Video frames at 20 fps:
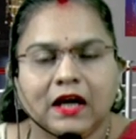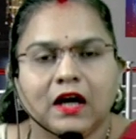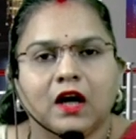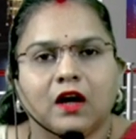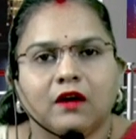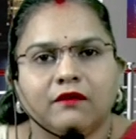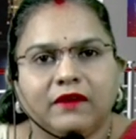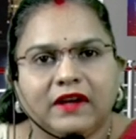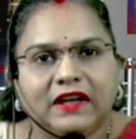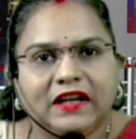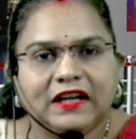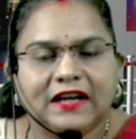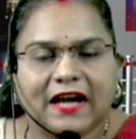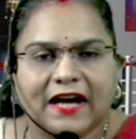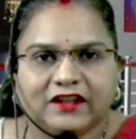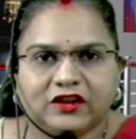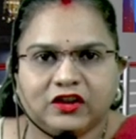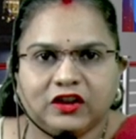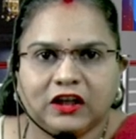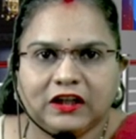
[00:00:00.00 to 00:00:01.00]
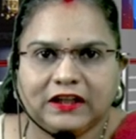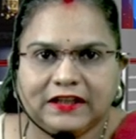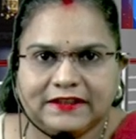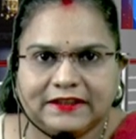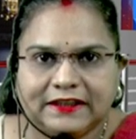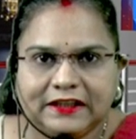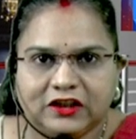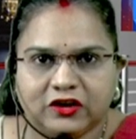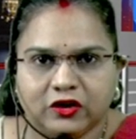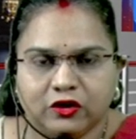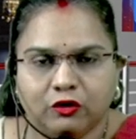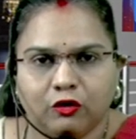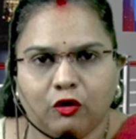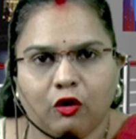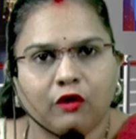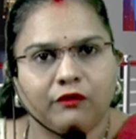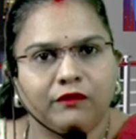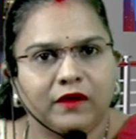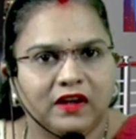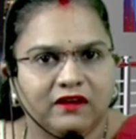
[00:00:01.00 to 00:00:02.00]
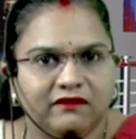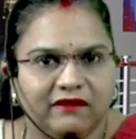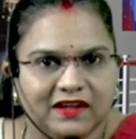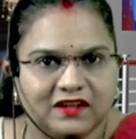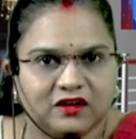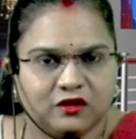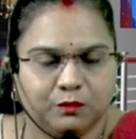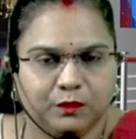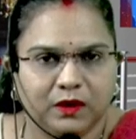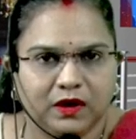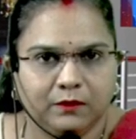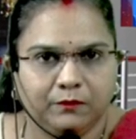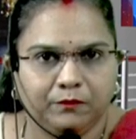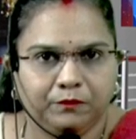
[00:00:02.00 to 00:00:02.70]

a very rational decision of investment.